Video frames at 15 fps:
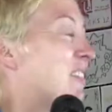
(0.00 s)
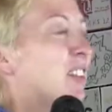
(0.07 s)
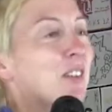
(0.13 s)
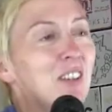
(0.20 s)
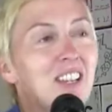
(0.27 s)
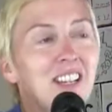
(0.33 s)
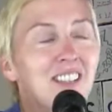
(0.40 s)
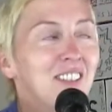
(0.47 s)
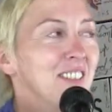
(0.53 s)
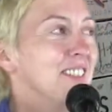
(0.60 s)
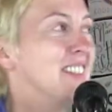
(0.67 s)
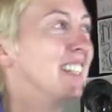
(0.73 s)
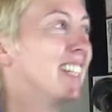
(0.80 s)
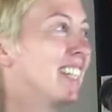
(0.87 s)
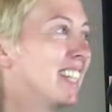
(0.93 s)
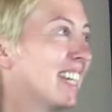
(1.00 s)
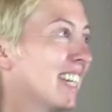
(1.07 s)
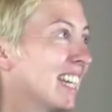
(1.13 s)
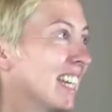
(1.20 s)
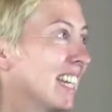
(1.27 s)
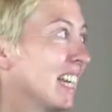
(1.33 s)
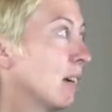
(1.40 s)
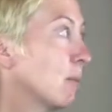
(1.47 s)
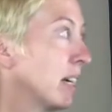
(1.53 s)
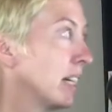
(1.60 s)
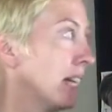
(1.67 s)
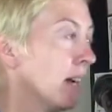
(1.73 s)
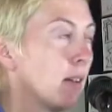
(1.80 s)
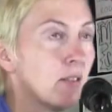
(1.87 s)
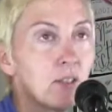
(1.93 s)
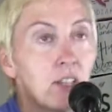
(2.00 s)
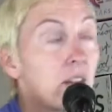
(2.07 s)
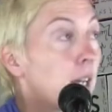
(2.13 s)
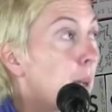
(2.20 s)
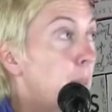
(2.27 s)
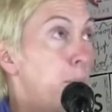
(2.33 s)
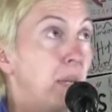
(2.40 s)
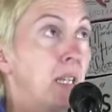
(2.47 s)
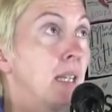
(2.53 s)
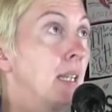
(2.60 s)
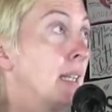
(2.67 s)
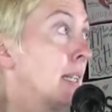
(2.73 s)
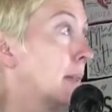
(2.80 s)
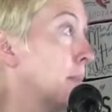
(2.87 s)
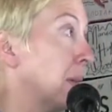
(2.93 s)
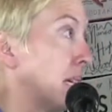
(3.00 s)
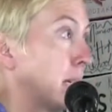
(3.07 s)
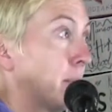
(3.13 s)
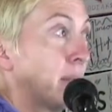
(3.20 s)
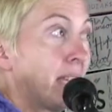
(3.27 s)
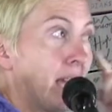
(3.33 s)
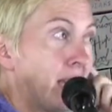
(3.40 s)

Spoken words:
even go that low. Right now, they're talking bing, bing, bing.